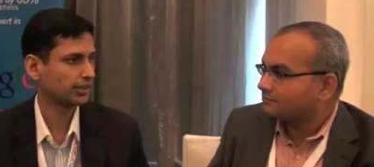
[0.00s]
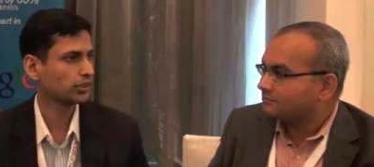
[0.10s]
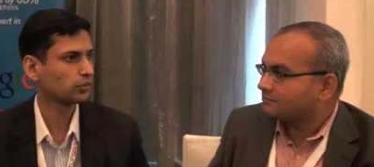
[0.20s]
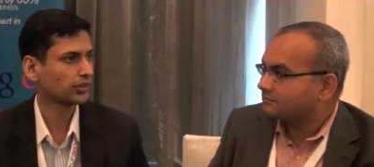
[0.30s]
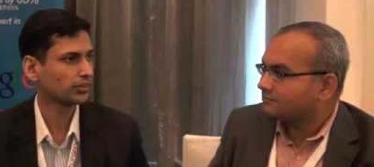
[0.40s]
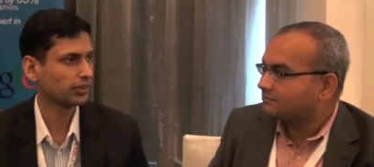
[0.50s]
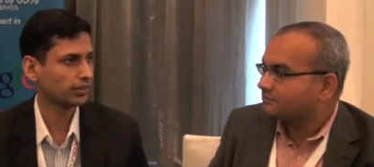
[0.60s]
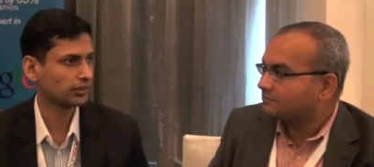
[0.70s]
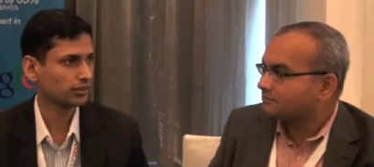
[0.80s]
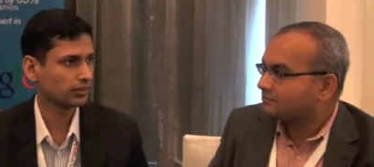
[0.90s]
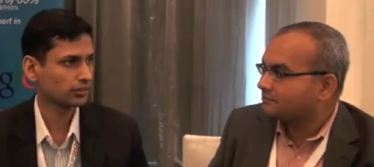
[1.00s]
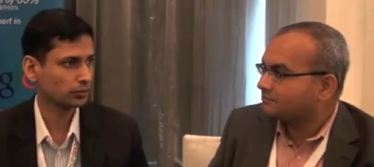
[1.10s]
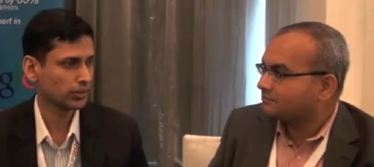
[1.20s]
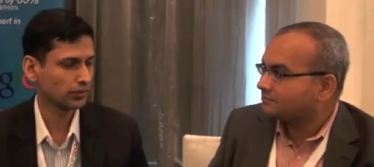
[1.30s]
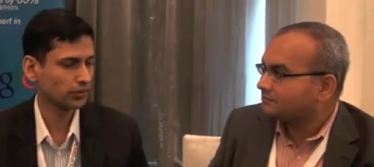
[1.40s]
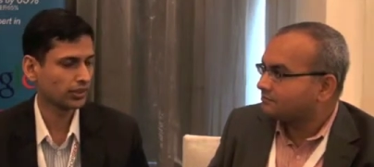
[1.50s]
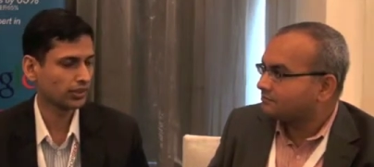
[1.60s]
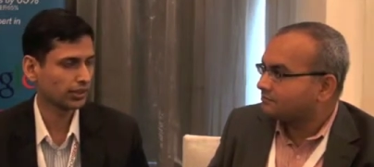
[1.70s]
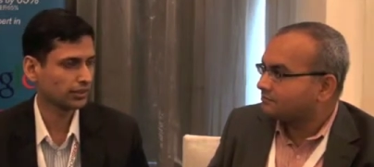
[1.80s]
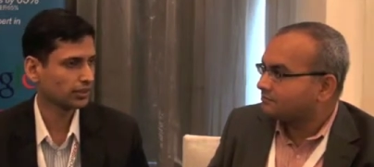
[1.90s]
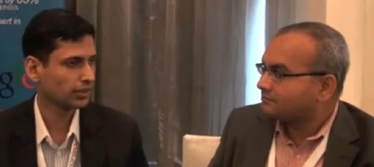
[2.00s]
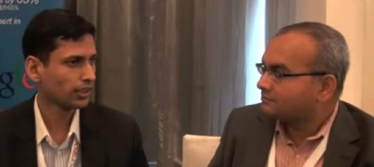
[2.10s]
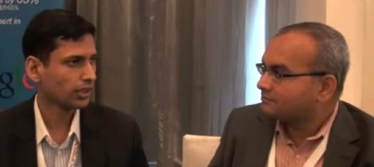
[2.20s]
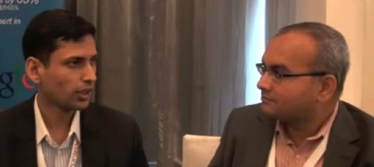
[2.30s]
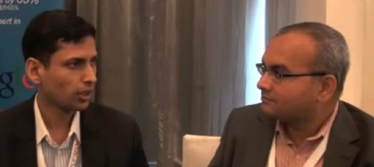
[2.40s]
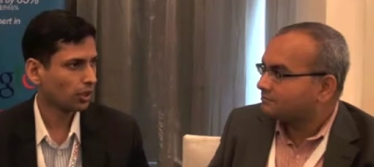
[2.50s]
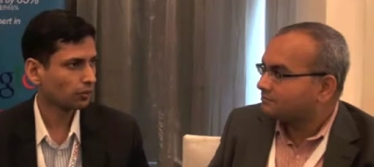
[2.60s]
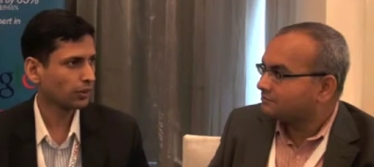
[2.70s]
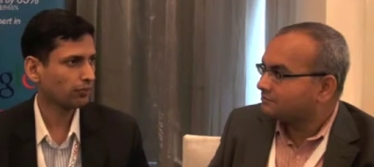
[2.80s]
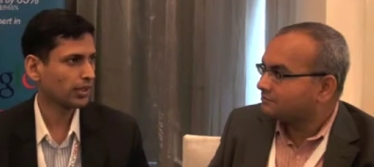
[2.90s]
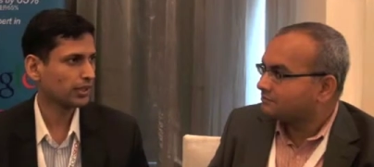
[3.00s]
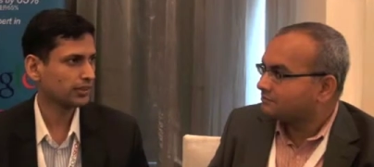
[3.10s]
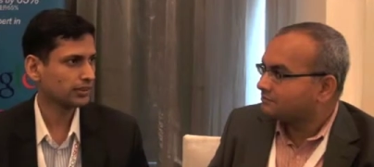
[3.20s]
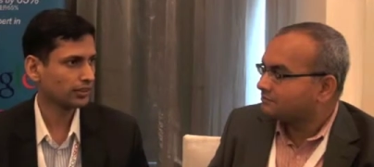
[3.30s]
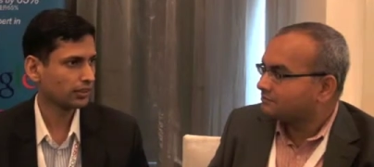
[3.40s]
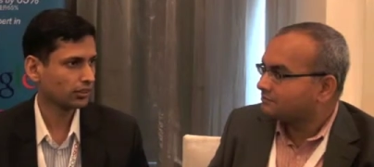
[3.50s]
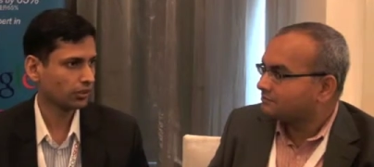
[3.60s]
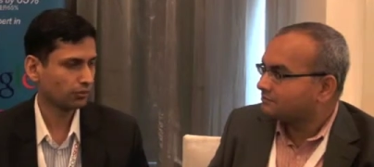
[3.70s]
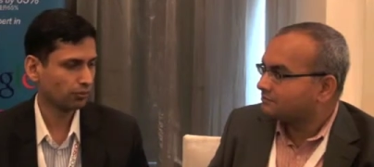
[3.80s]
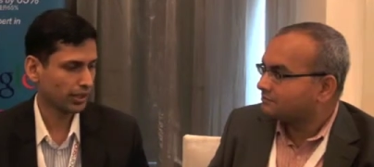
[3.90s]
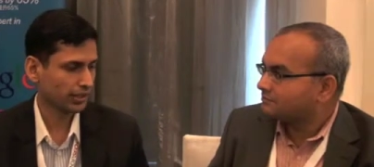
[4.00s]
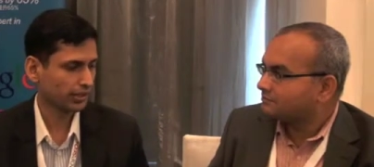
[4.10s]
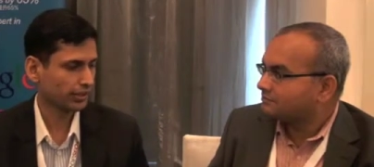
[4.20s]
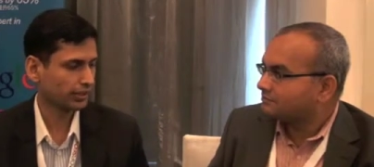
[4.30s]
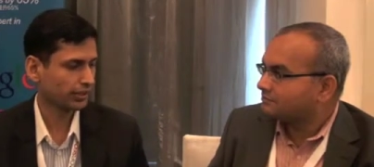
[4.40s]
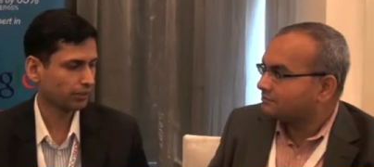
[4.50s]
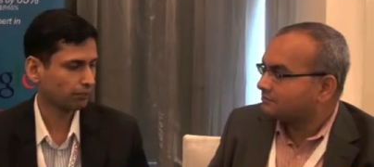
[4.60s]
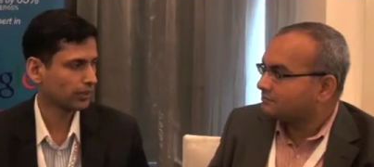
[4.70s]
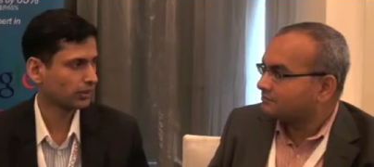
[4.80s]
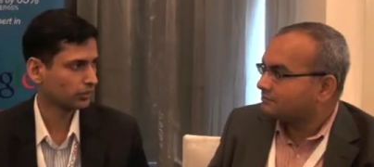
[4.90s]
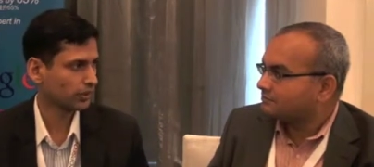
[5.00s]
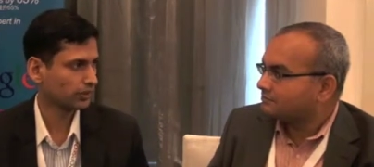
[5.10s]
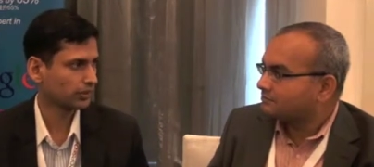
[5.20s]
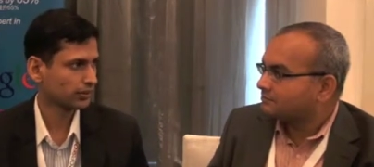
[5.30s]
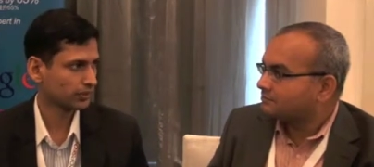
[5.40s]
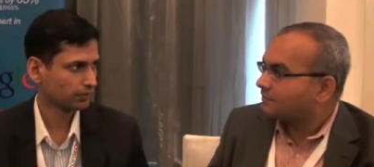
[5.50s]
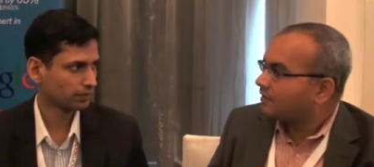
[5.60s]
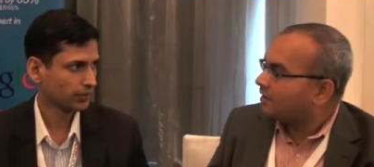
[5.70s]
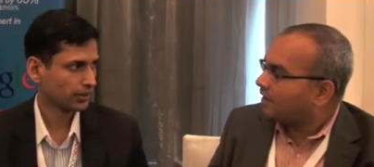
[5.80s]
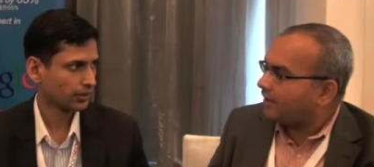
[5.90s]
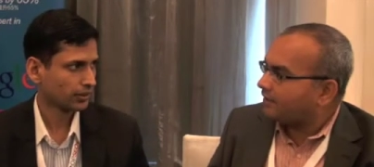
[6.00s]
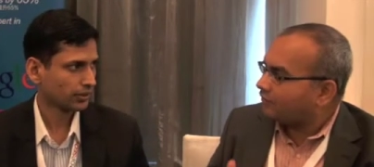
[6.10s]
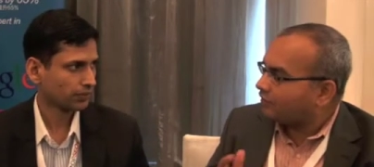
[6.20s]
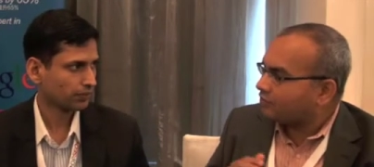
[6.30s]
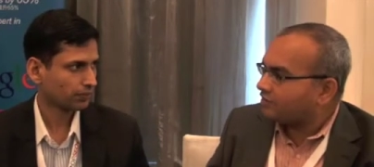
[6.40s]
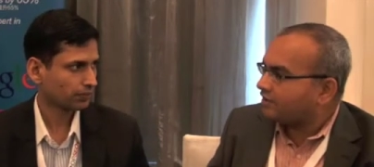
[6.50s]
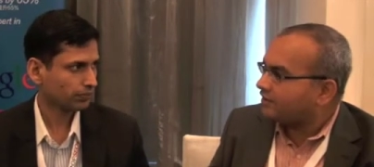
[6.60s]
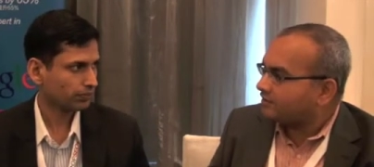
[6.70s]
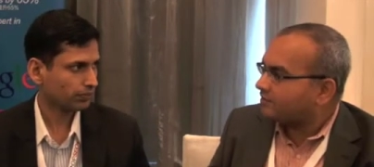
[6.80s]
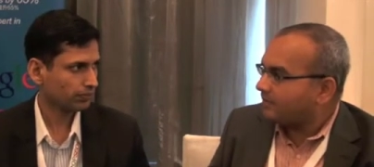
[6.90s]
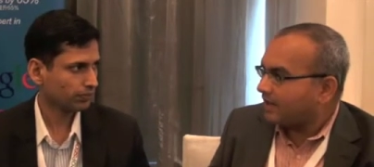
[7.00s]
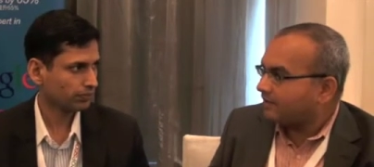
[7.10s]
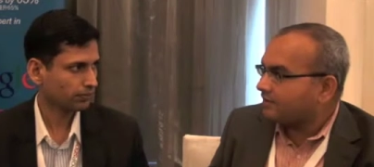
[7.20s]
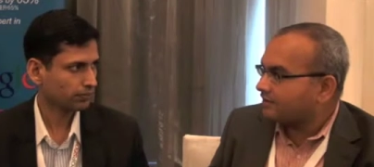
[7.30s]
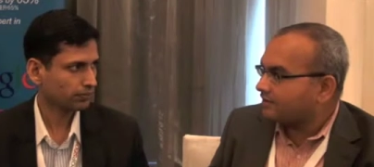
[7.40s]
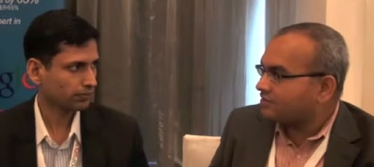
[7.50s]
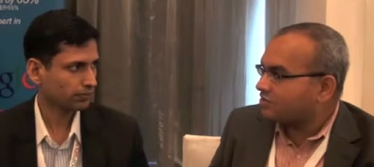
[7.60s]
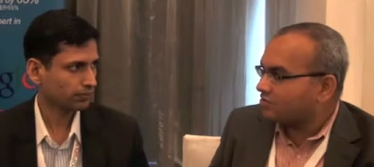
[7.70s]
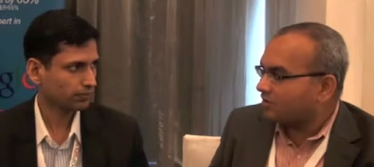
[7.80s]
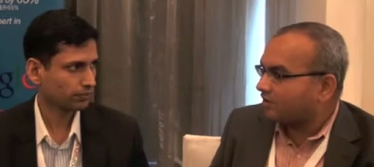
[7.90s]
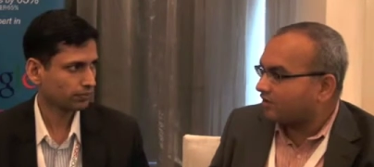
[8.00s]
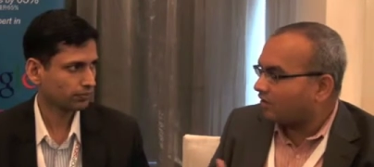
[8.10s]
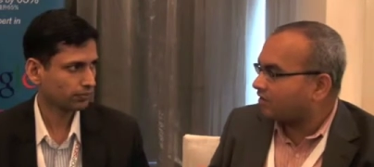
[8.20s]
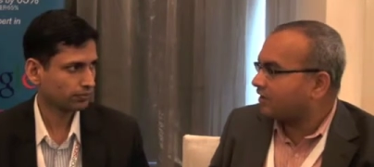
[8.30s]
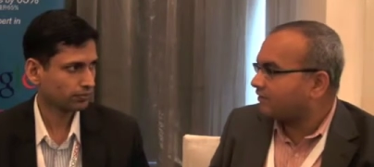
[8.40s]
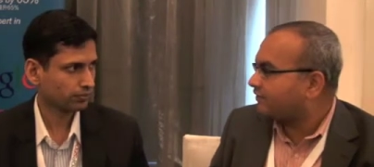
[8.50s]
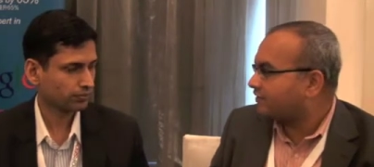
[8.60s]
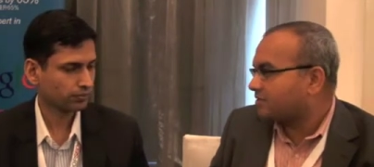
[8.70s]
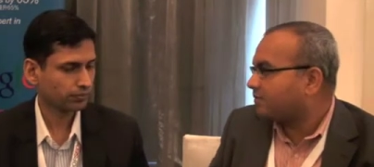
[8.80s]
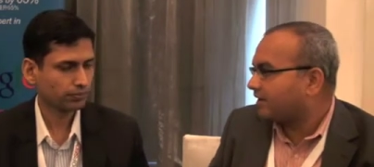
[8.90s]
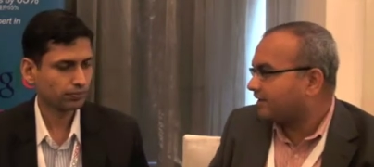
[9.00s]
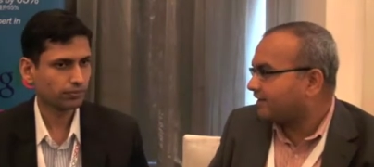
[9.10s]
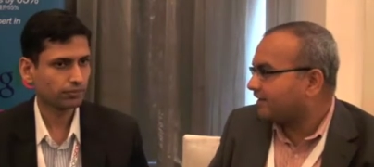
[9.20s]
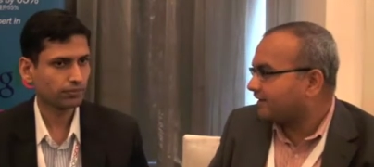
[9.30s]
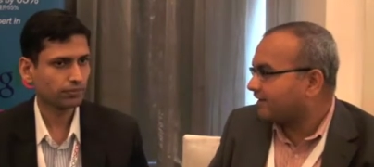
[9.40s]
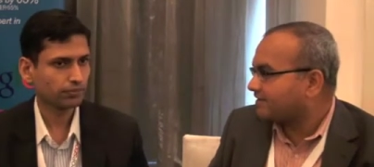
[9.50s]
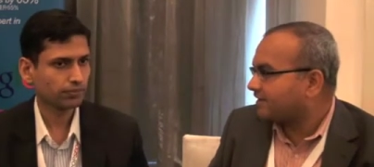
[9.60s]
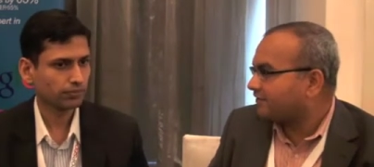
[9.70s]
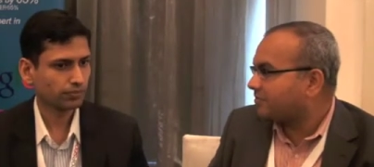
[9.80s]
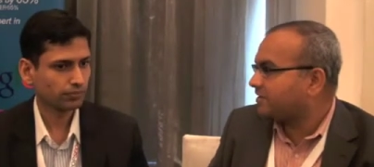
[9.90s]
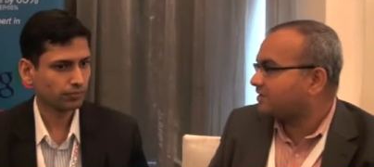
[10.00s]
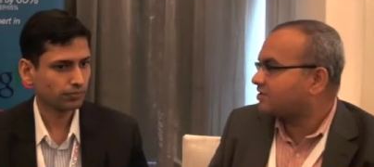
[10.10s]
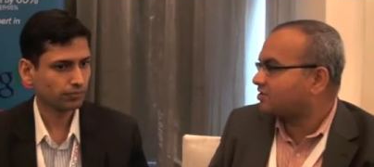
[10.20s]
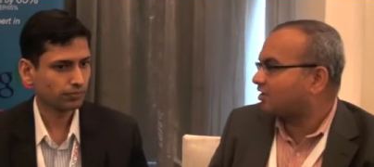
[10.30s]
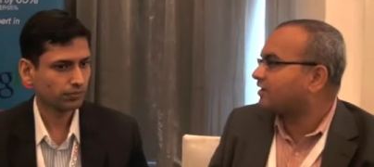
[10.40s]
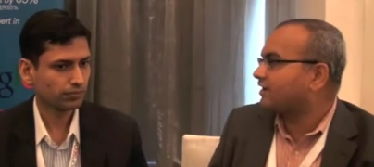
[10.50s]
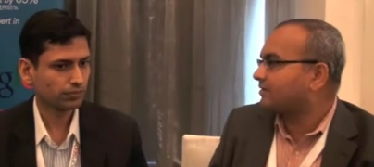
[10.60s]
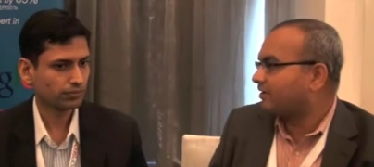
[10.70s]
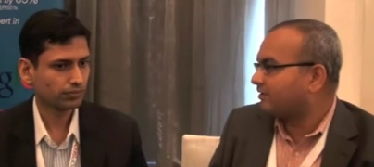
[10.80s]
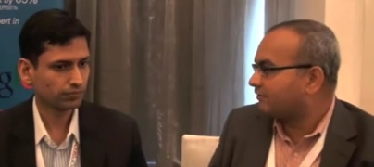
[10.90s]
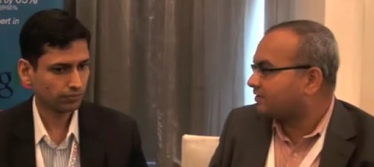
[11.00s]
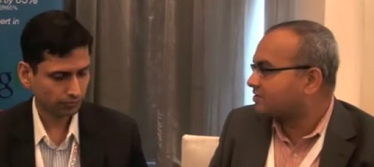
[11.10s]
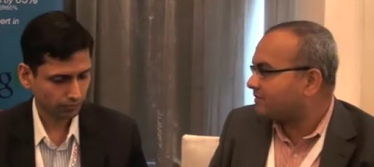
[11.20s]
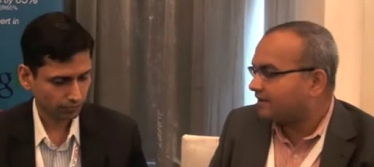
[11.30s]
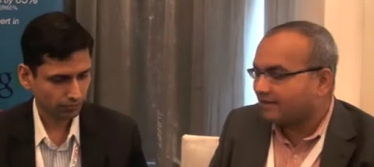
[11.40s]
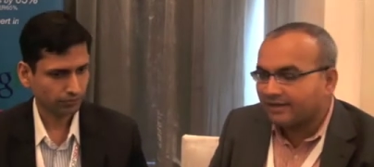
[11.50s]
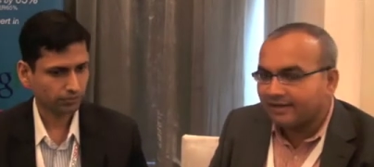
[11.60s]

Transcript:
Speaker 1: in this specific specific case optimize your marketing campaigns further.
Speaker 2: And what do you think are the barriers to unlocking first party data? As in, everybody is talking about first party